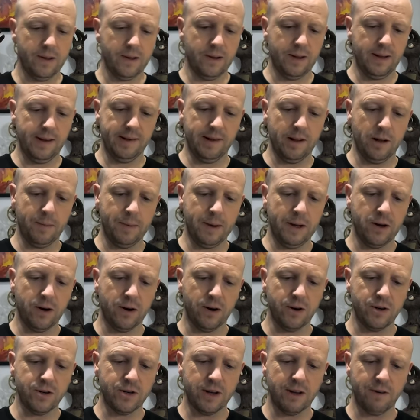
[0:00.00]
these lobby
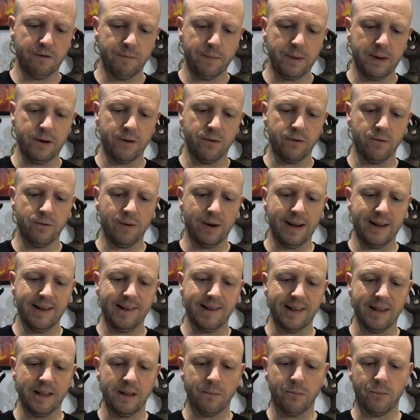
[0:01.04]
cards have been
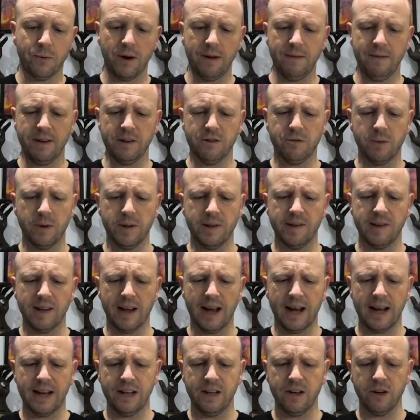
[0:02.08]
released in the previous ones.
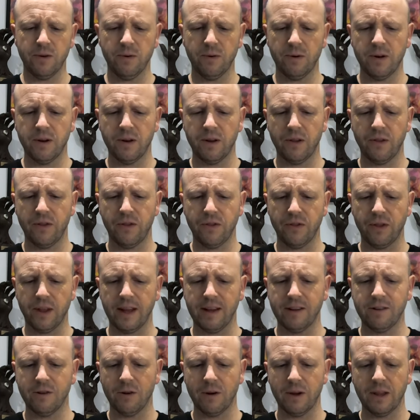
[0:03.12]
I don't
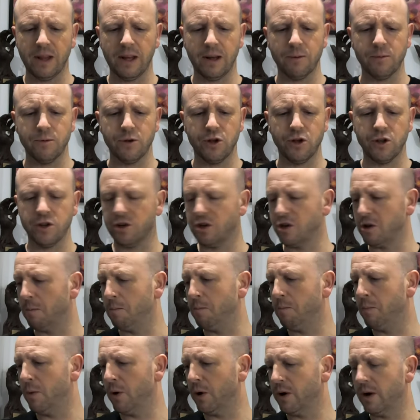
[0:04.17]
think so. I think it was just a
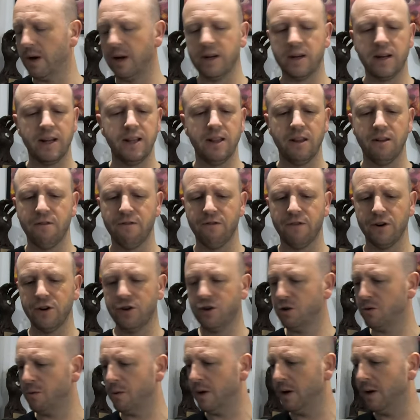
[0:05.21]
booklet in the
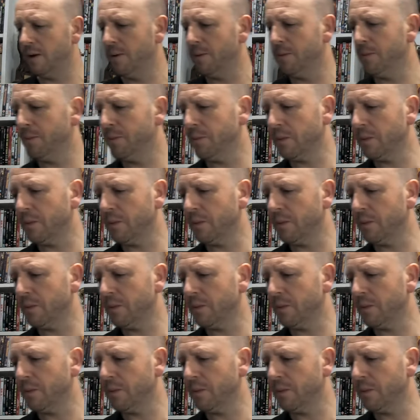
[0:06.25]
first one.